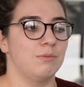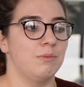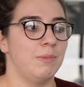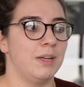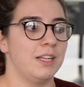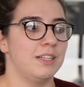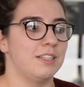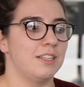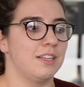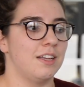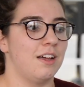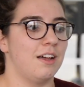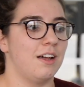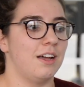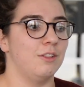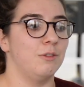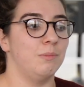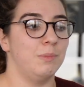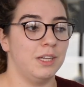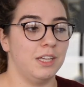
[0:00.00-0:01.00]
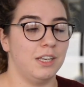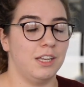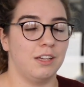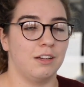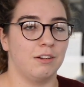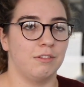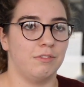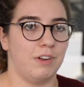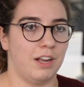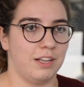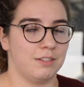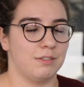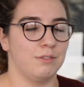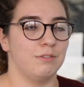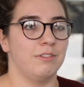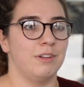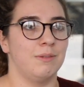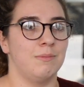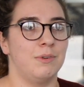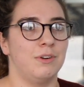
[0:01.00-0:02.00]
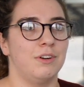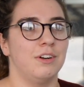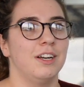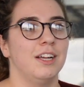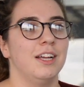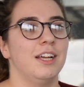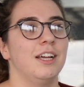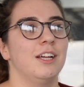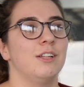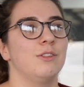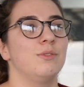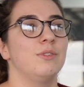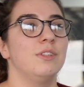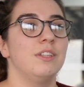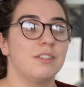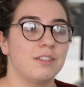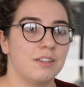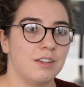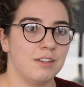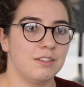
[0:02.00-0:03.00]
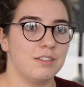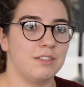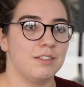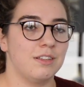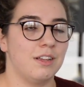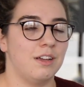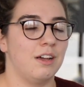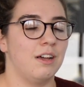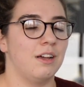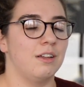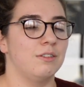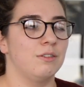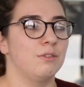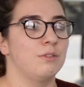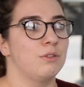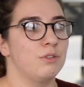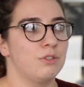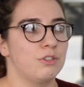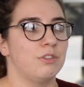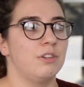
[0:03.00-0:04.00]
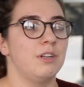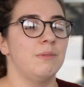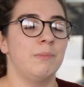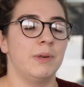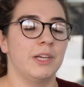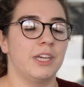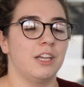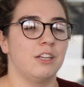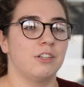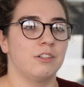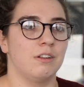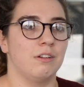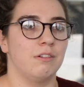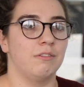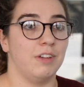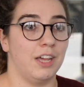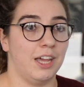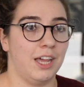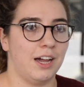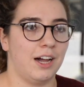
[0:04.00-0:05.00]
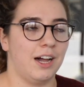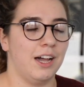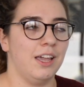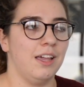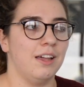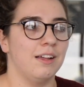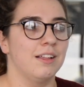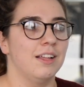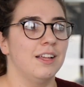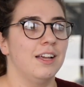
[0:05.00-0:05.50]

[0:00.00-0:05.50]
We met at the beginning of last November to discuss the social implication of AI.